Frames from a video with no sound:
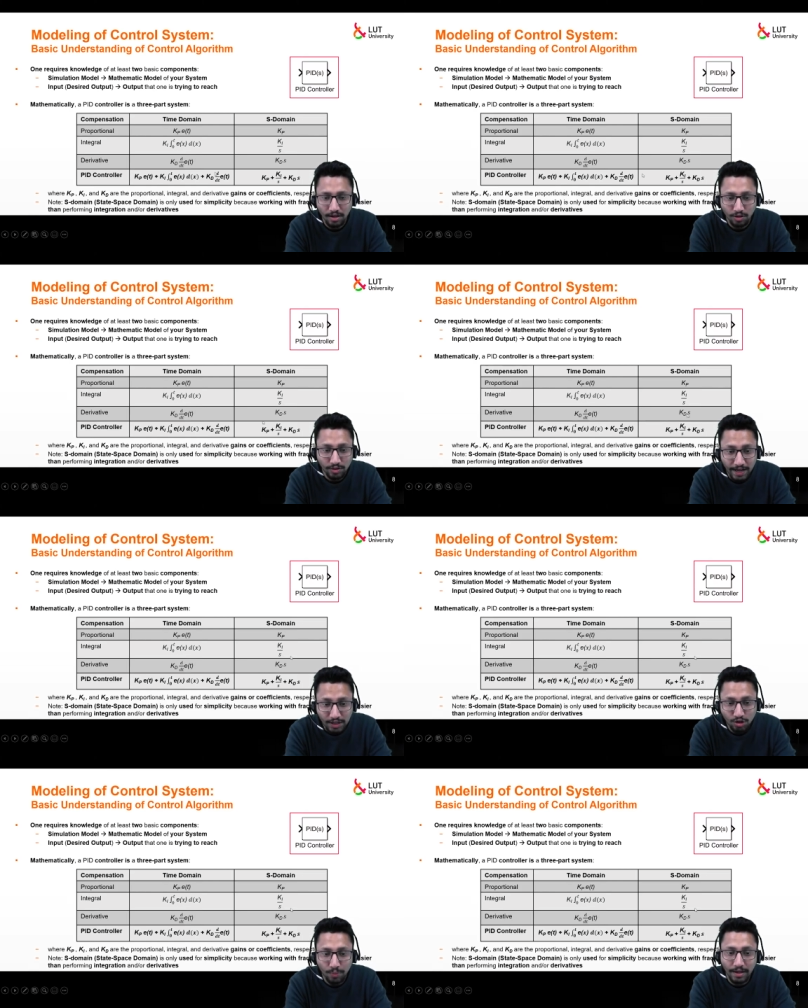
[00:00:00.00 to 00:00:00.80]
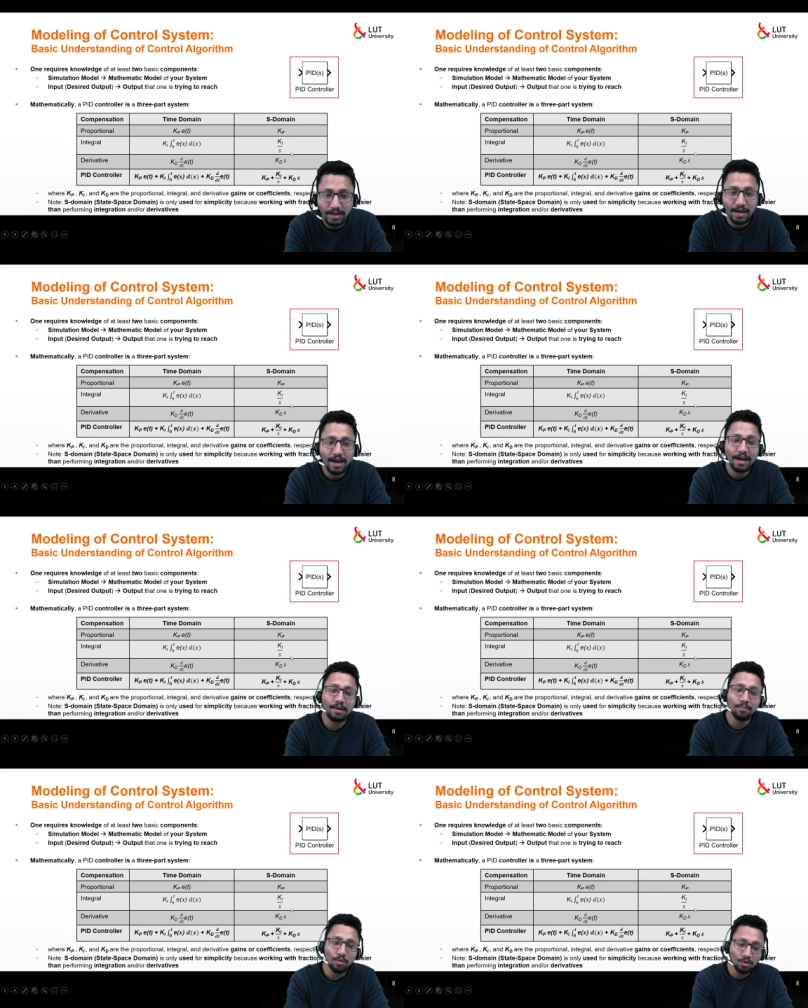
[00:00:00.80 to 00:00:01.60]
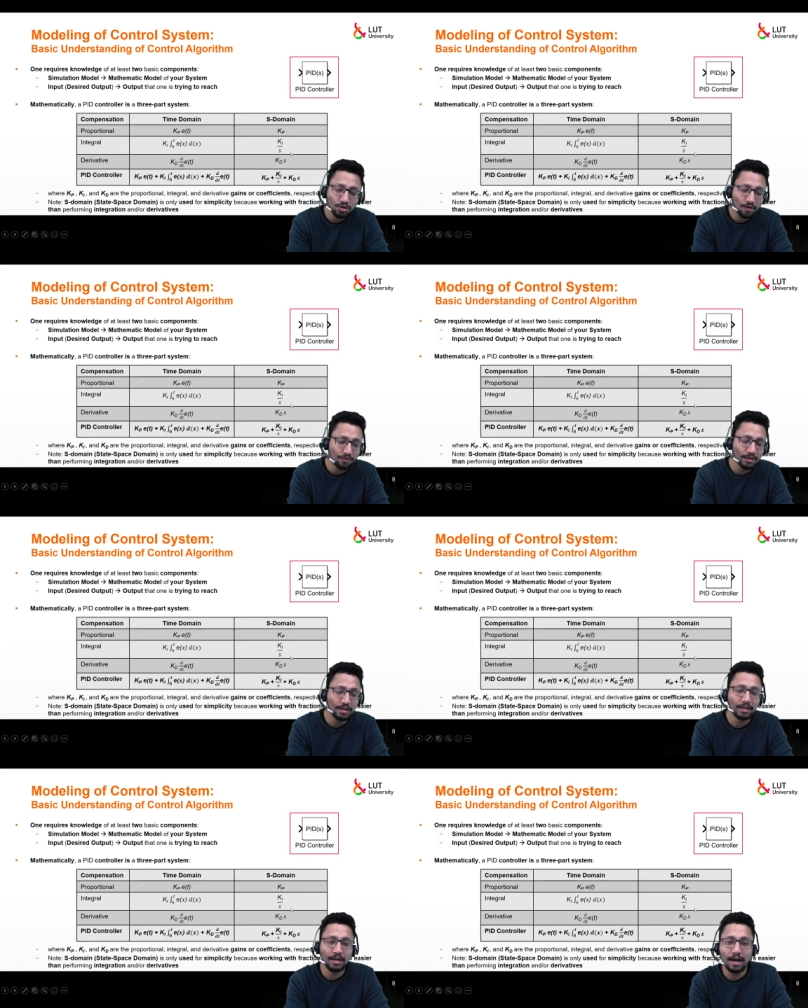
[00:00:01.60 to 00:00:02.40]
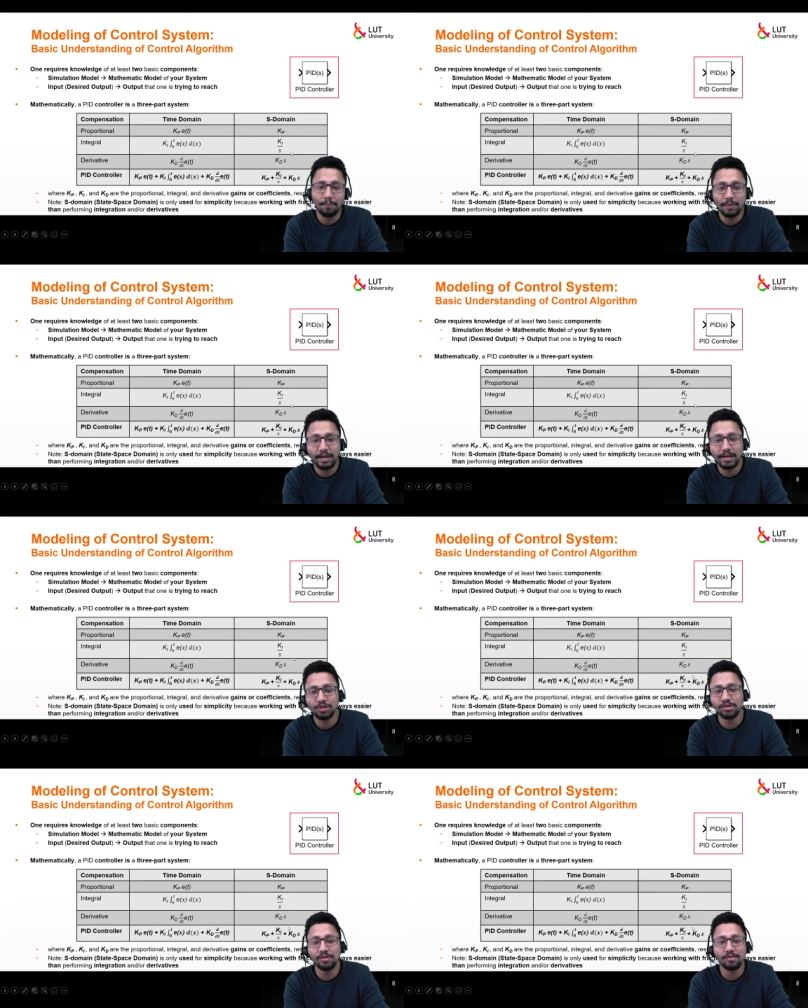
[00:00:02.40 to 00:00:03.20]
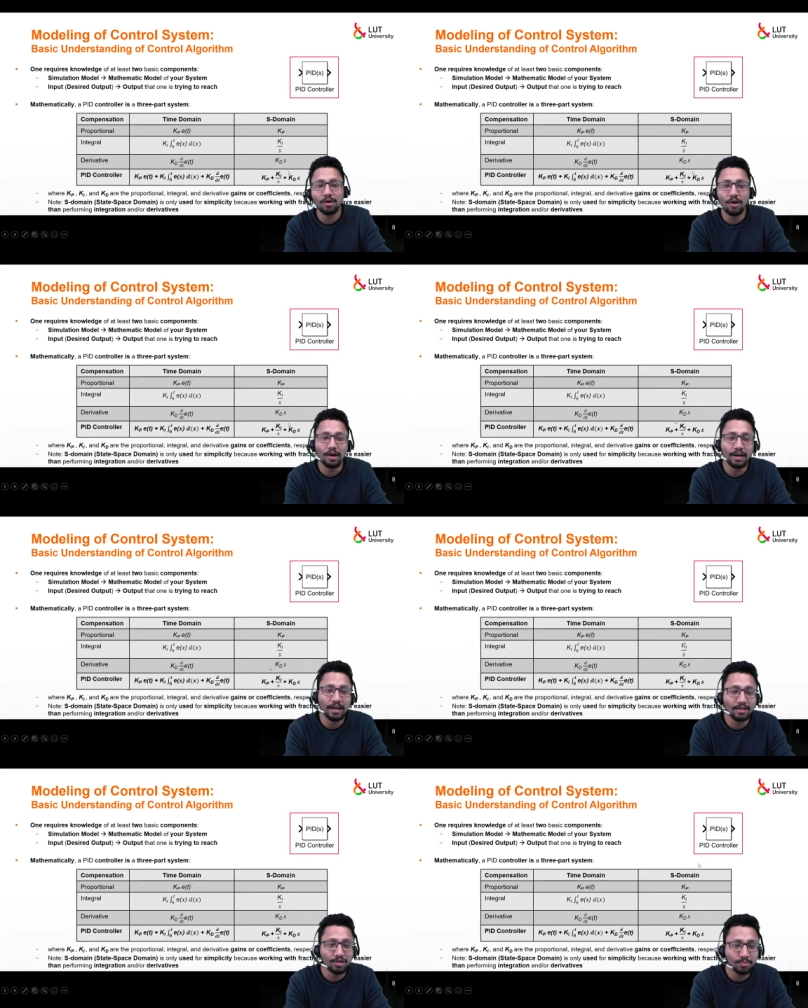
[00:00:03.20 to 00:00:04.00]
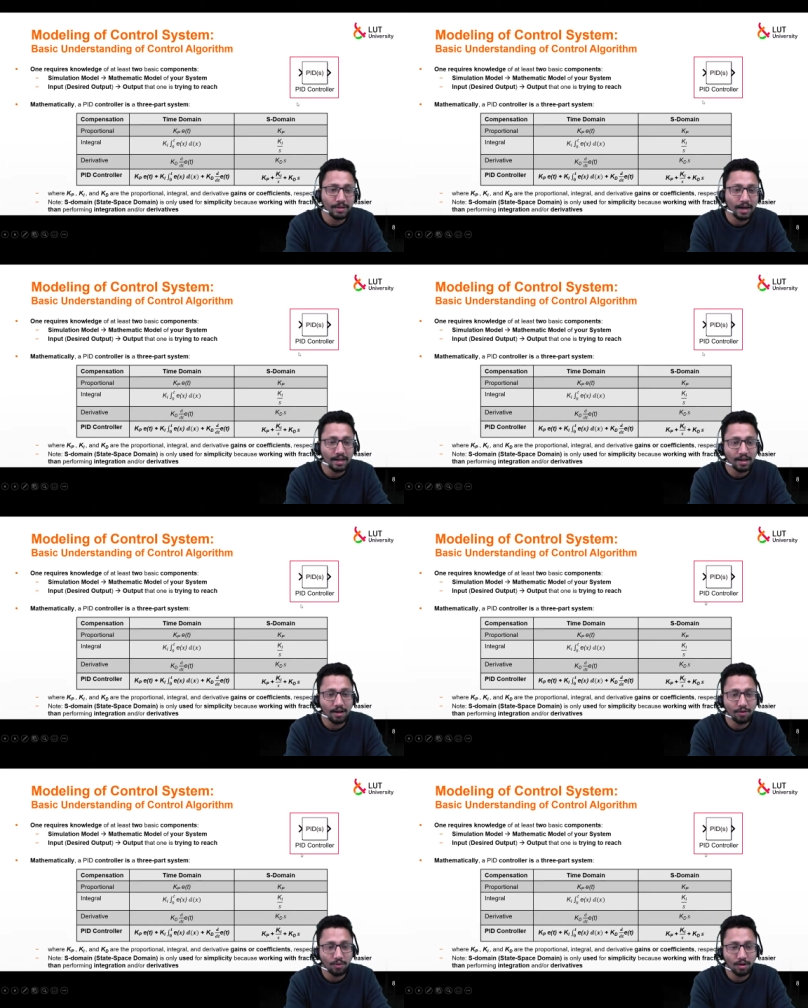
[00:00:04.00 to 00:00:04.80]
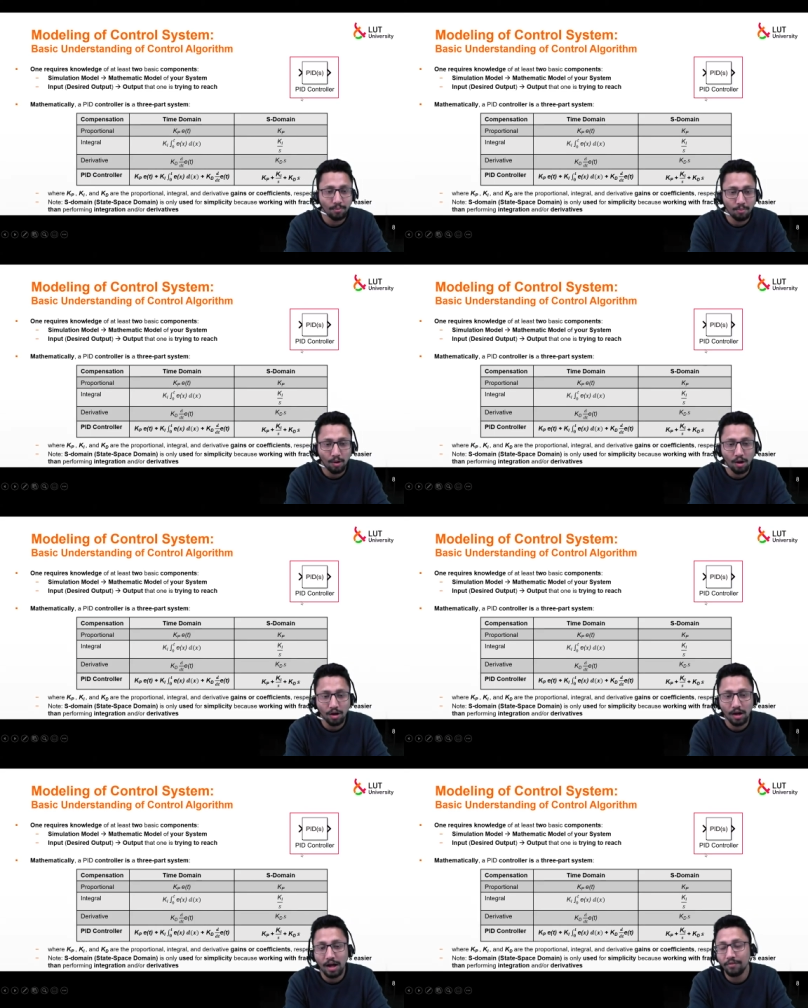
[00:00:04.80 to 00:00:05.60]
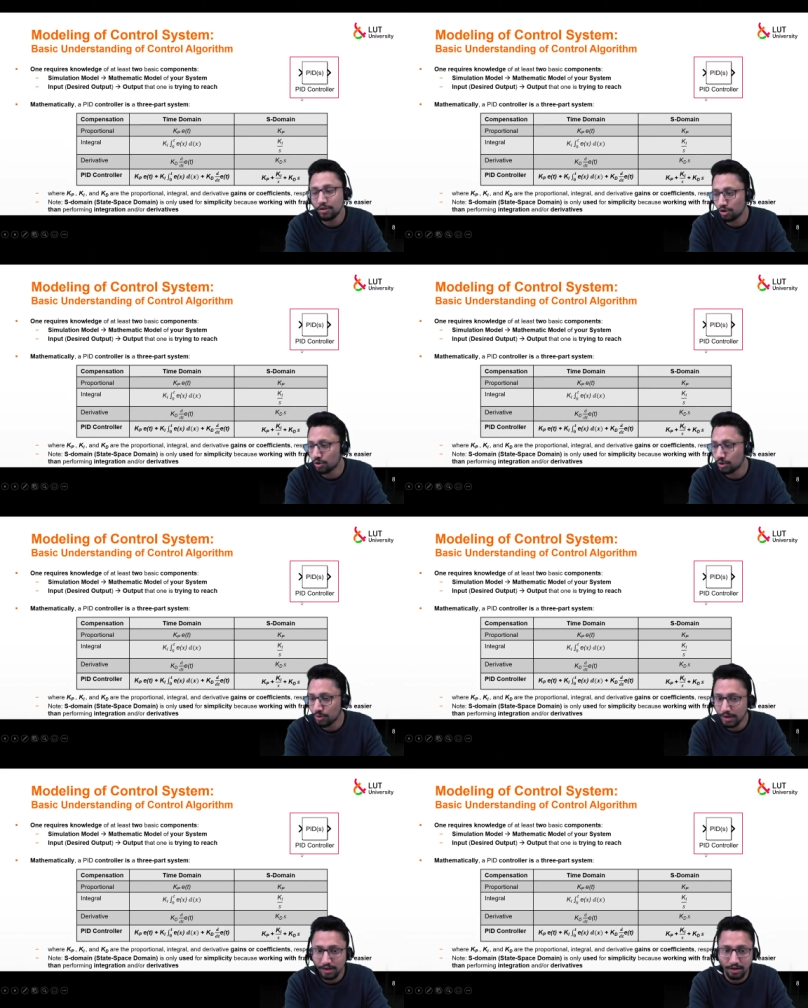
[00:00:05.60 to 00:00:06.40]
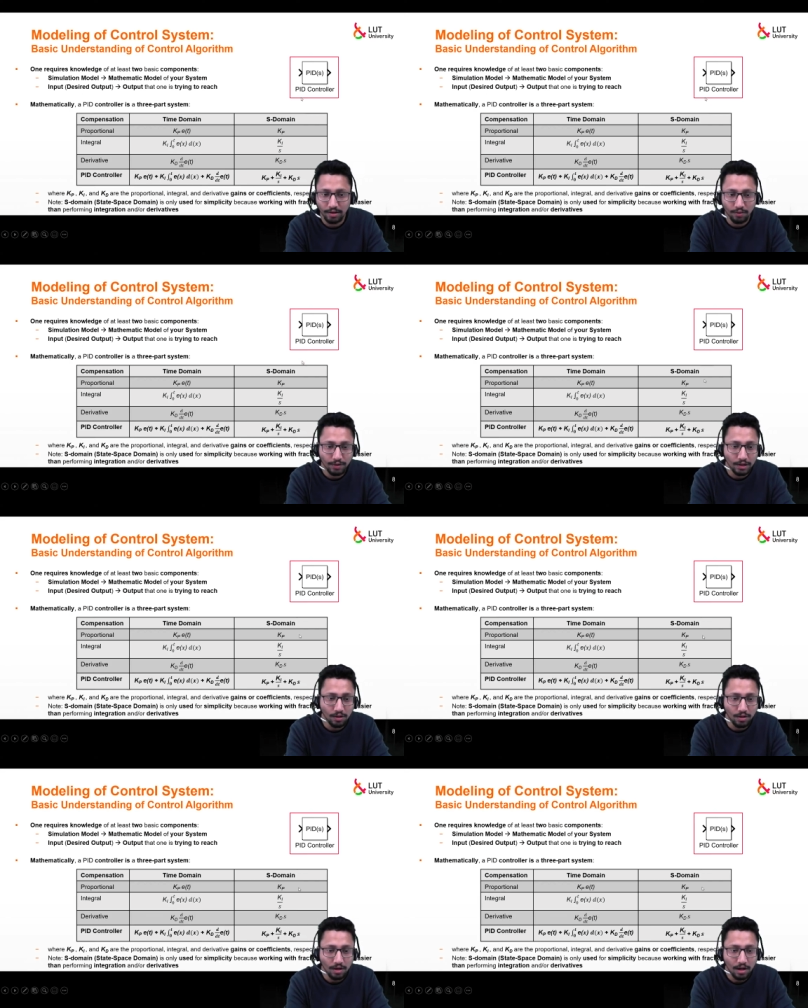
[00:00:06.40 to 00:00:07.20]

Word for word: So that's why in most of the applications or in this P I D controller block, I will show you later in the video,